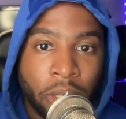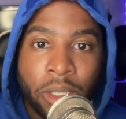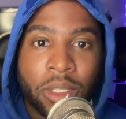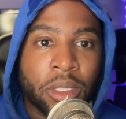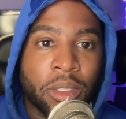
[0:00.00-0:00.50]

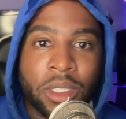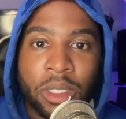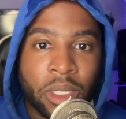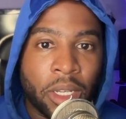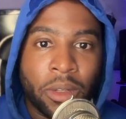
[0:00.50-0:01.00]
So it's just
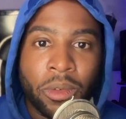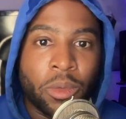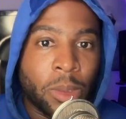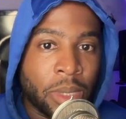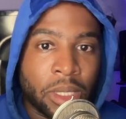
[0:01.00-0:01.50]
like
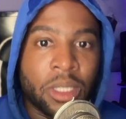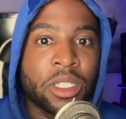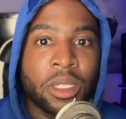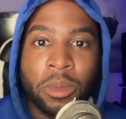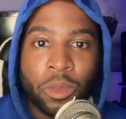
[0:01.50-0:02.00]
reps at the
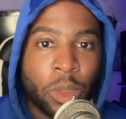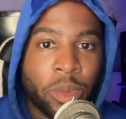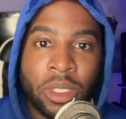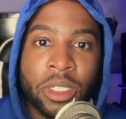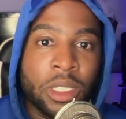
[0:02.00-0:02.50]
gym,
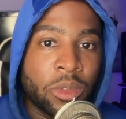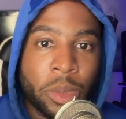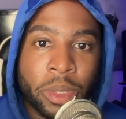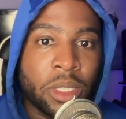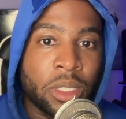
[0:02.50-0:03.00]
repetition.
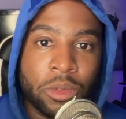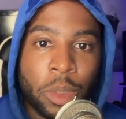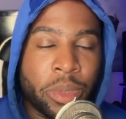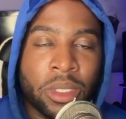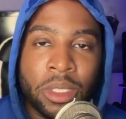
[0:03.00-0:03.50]

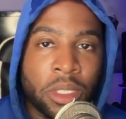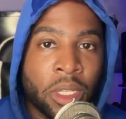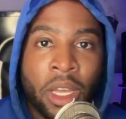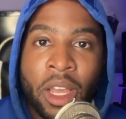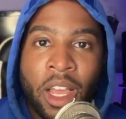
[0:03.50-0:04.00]

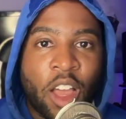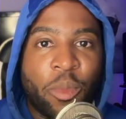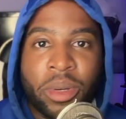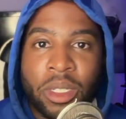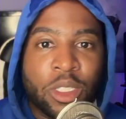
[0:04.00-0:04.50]
I've
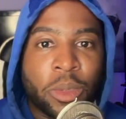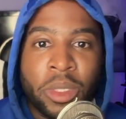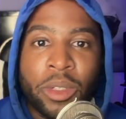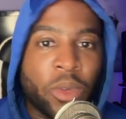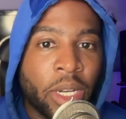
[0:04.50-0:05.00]
put in so many
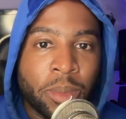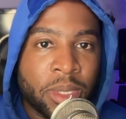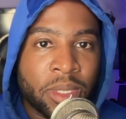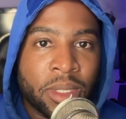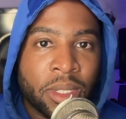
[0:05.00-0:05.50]

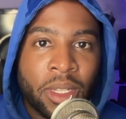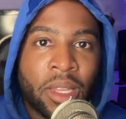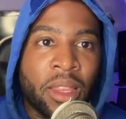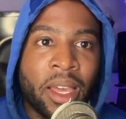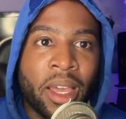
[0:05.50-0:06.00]
reps
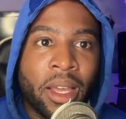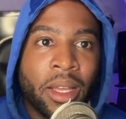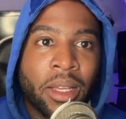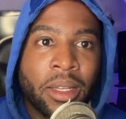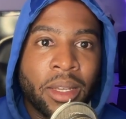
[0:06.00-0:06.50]
that
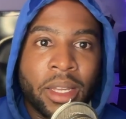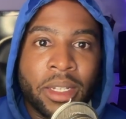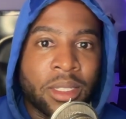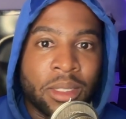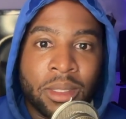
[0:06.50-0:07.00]
it's
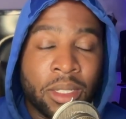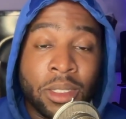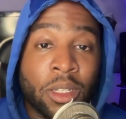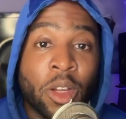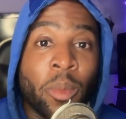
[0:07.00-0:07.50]
just
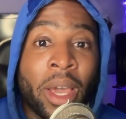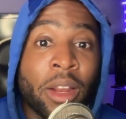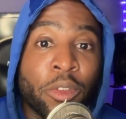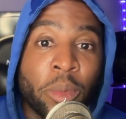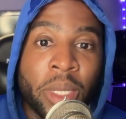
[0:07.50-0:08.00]
automatic
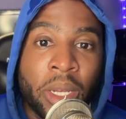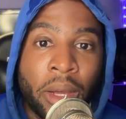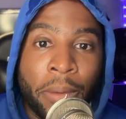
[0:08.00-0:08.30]
for me now.